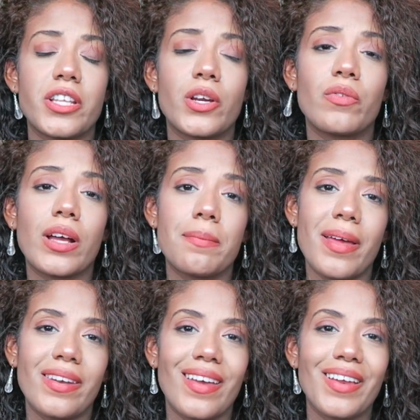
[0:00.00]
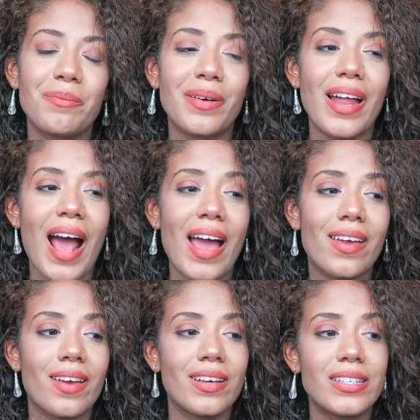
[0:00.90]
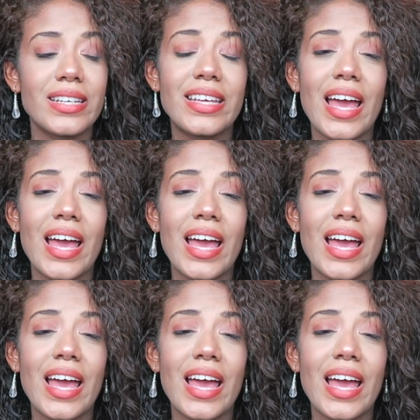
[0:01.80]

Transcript: They don't recommend it, but I did